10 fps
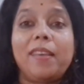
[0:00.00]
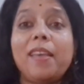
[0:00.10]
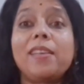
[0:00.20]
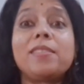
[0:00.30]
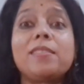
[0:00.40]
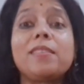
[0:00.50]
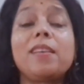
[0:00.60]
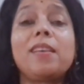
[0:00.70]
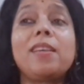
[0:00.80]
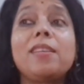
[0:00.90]
S
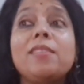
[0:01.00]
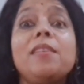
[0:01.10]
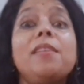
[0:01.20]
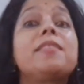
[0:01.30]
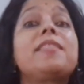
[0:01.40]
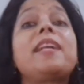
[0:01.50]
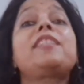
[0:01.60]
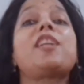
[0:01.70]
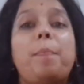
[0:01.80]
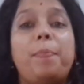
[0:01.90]
is
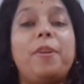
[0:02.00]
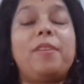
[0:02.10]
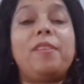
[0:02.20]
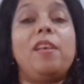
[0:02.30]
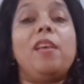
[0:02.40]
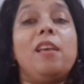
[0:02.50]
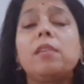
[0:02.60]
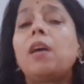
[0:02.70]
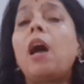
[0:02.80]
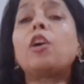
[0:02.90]
setup.
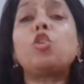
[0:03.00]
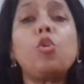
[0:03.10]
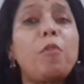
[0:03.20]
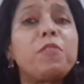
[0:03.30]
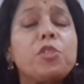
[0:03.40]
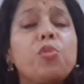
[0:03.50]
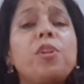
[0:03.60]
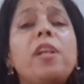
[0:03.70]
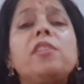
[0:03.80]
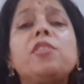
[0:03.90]
A group of
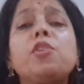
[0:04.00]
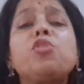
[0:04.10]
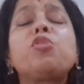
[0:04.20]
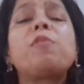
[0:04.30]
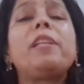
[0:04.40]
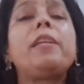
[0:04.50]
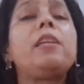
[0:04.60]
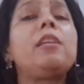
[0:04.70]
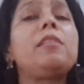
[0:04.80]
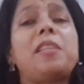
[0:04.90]
students,
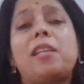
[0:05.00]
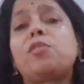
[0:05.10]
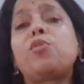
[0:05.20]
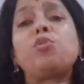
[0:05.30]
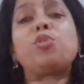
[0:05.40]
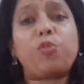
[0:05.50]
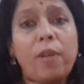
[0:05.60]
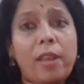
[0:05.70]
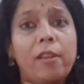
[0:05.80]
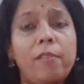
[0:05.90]
usually 6 to
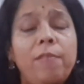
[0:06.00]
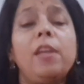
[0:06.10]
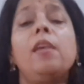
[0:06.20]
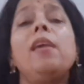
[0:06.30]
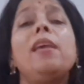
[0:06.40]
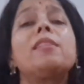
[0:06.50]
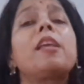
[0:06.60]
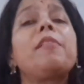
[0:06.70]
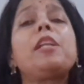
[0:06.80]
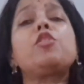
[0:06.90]
12, is
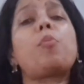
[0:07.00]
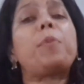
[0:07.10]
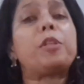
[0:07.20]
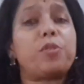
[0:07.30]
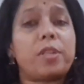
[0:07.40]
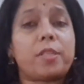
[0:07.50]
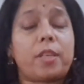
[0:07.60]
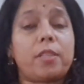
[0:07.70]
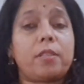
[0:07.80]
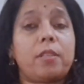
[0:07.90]
given a topic to
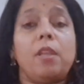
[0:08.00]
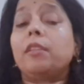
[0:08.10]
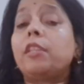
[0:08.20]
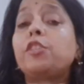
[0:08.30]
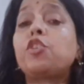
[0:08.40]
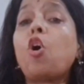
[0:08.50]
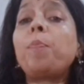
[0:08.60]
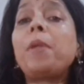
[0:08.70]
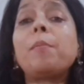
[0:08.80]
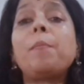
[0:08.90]
discuss. The
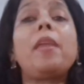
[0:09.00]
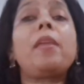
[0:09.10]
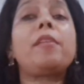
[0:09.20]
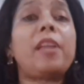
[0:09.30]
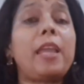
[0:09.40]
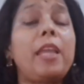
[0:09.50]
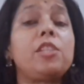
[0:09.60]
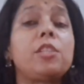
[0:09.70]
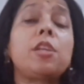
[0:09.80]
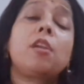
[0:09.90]
topic may
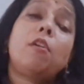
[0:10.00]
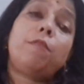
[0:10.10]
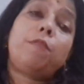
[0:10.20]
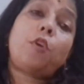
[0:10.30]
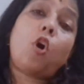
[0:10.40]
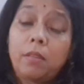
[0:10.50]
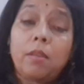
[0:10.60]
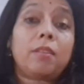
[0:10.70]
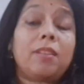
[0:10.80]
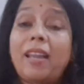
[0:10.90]
range from
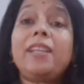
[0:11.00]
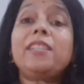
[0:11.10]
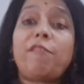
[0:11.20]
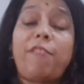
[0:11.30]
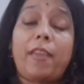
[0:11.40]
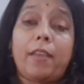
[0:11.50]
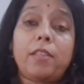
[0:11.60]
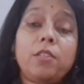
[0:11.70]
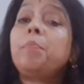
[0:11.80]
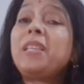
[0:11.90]
current
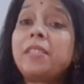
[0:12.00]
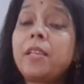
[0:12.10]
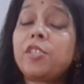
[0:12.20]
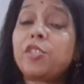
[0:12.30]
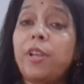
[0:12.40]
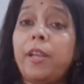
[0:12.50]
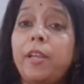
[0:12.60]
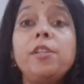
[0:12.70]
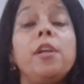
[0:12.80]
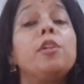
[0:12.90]
affairs, business
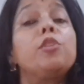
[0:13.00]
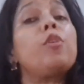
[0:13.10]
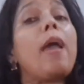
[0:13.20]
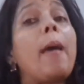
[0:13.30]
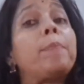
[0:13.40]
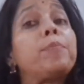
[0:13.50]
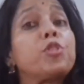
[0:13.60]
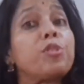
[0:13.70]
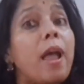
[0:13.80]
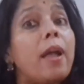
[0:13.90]
trend to
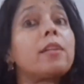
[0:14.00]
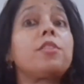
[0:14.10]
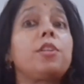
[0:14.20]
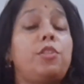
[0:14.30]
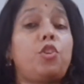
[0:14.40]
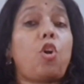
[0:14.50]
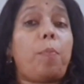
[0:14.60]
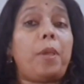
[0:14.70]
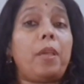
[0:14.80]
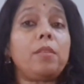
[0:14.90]
abstract
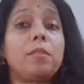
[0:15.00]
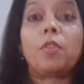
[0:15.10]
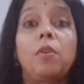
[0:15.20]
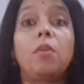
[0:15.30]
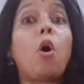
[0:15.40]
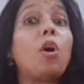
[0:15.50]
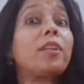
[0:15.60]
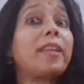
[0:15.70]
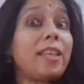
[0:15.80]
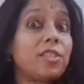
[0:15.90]
topics or
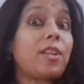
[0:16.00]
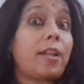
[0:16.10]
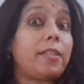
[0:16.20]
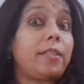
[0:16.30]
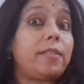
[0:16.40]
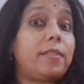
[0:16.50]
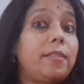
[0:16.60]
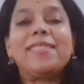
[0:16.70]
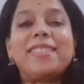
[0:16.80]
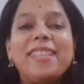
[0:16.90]
case
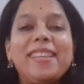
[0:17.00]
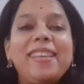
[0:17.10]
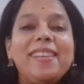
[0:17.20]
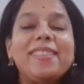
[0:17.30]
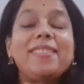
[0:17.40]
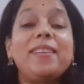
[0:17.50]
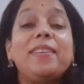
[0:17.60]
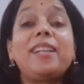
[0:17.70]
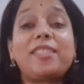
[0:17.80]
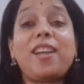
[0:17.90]
studies. T is
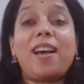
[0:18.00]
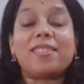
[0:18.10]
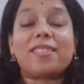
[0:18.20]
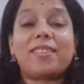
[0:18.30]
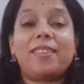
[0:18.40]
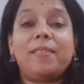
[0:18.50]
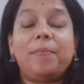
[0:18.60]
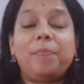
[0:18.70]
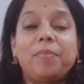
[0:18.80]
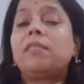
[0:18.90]
the task.
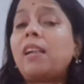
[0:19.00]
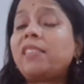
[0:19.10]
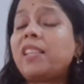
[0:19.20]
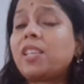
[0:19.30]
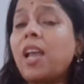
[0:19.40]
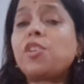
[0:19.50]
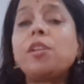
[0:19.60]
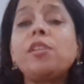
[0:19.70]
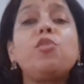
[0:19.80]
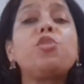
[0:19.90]
The
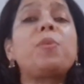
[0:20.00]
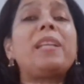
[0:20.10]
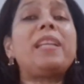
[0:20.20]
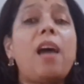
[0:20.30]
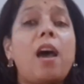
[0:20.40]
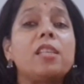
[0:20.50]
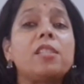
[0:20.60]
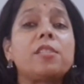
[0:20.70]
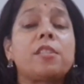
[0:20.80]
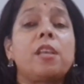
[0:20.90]
discussion usually
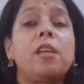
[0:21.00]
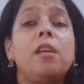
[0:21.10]
lasts